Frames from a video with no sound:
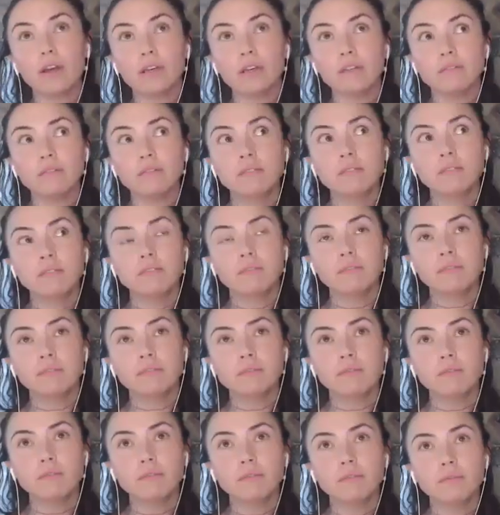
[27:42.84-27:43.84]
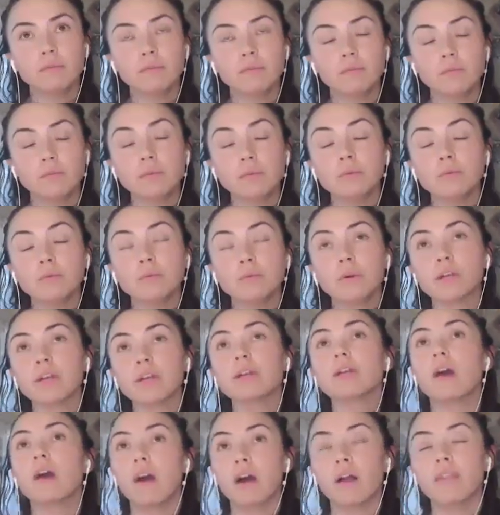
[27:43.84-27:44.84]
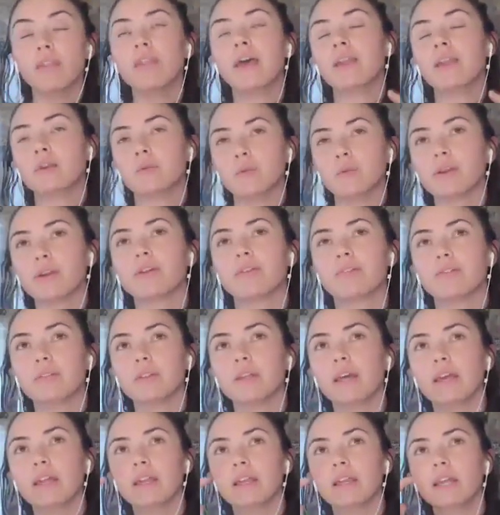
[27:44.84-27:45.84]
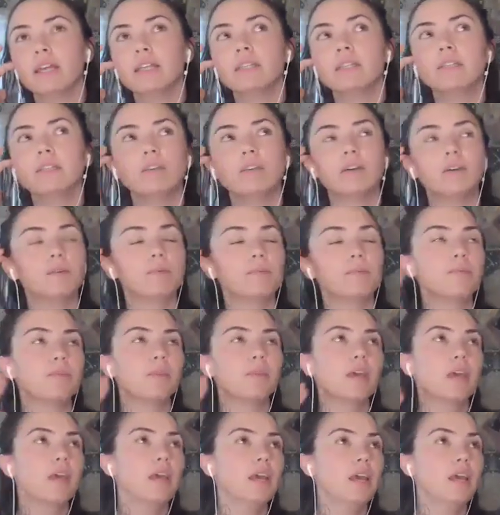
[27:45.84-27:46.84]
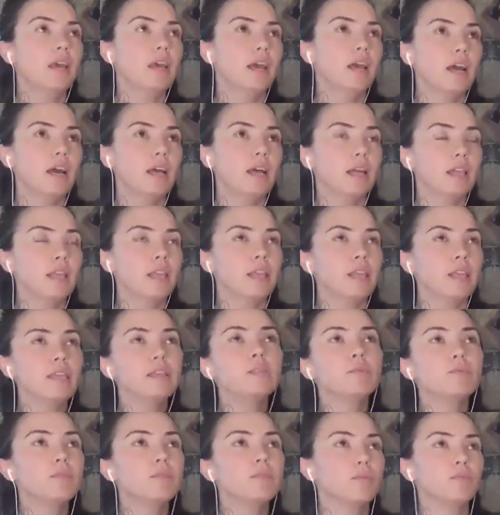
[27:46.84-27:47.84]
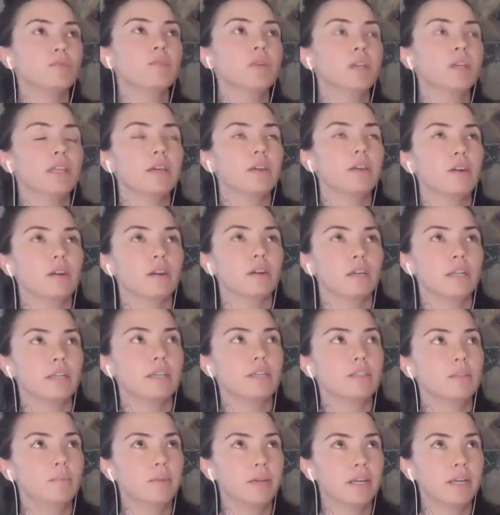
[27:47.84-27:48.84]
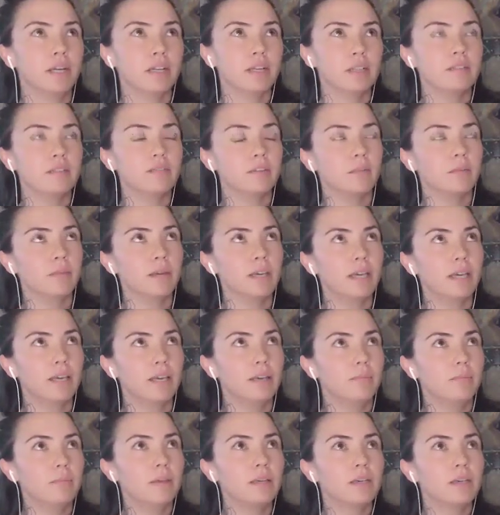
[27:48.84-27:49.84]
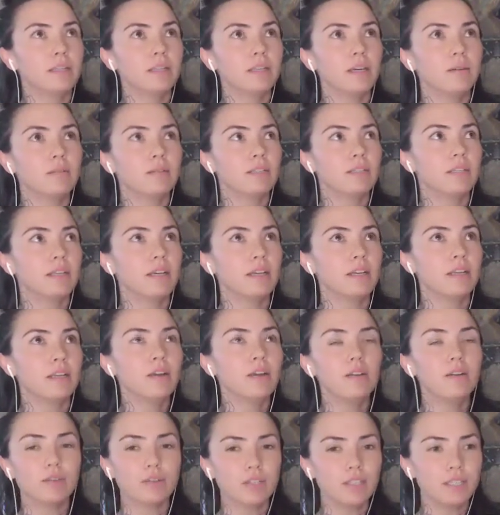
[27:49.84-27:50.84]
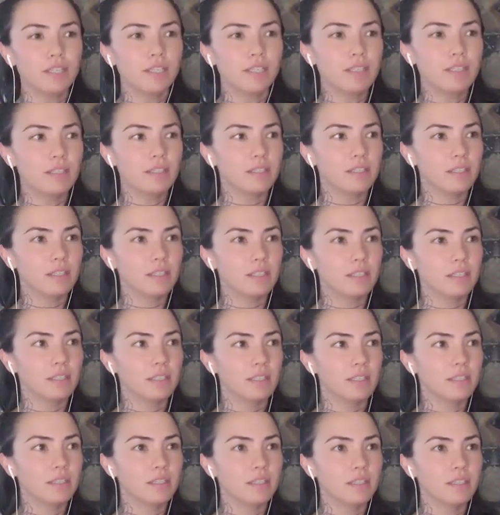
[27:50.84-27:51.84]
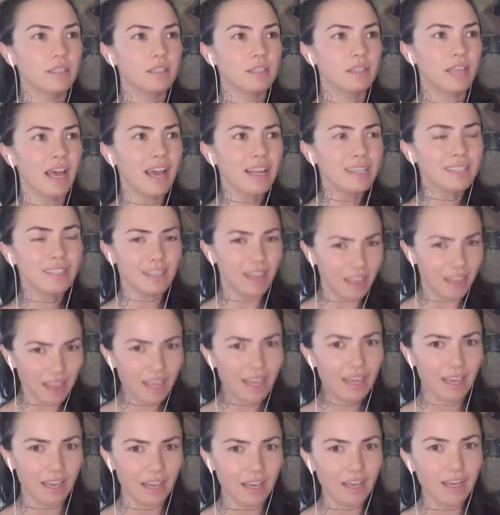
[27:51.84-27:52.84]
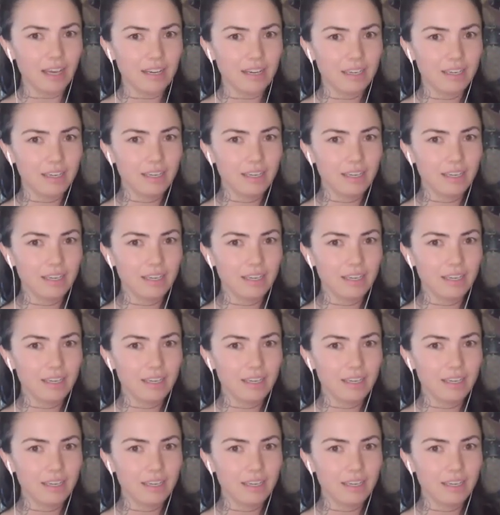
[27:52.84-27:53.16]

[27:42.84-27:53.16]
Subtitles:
work on that or work through that. And so this was a really hard experience for me, because I was like, no, that's a thing.